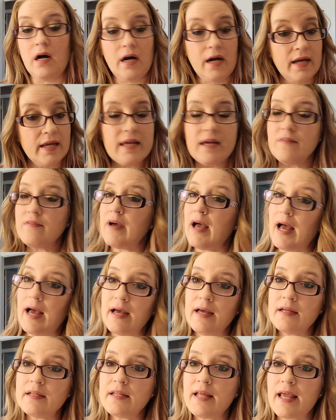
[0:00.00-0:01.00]
I have
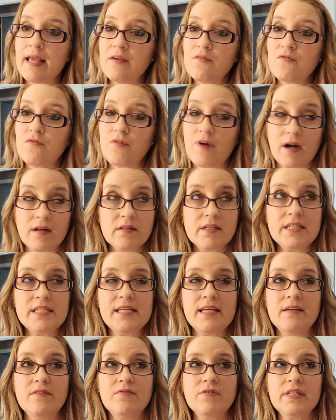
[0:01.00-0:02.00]
had a
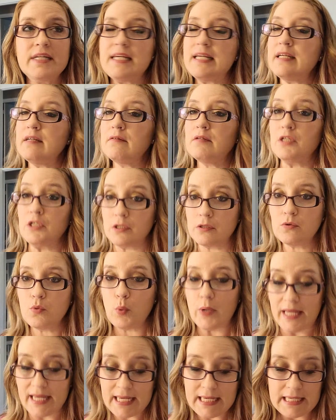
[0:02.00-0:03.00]
relatively
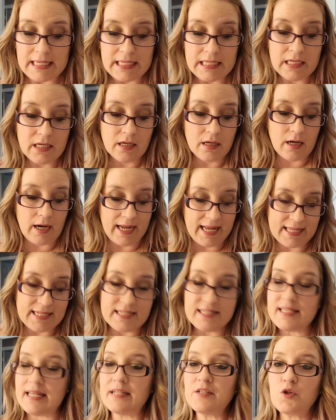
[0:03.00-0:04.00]
good week. I
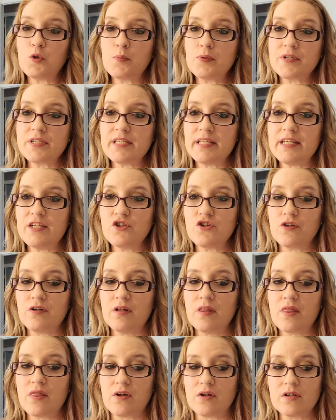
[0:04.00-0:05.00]
had a dental
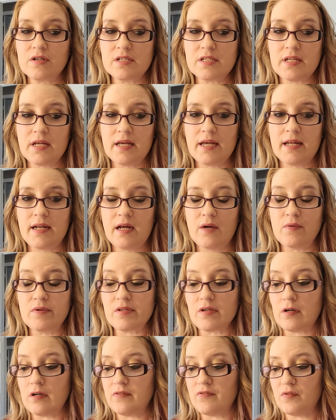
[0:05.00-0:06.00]
procedure on Thursday and
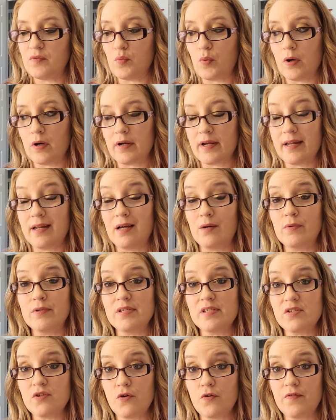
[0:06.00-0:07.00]
I was off of work, and I
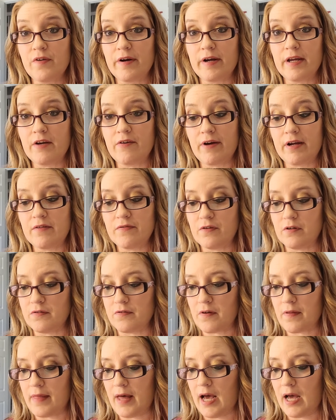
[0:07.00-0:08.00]
was so very
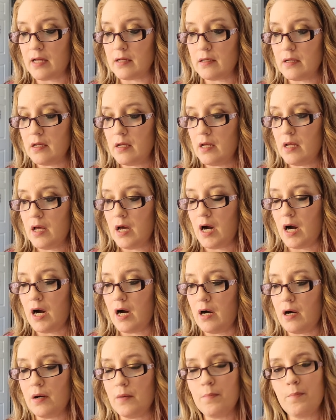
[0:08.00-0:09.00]
grateful for that.
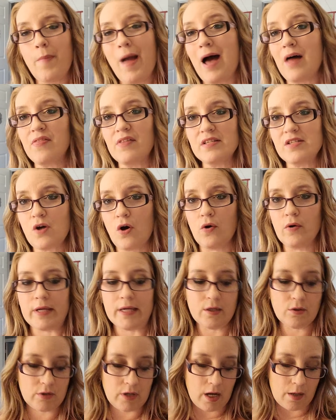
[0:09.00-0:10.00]
Um, mouth is all
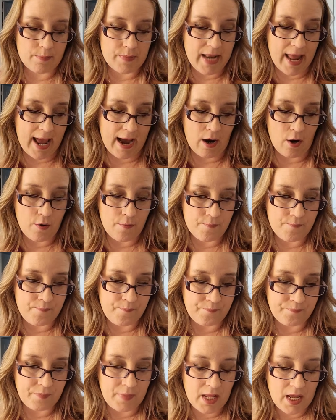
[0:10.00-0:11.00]
healed up now.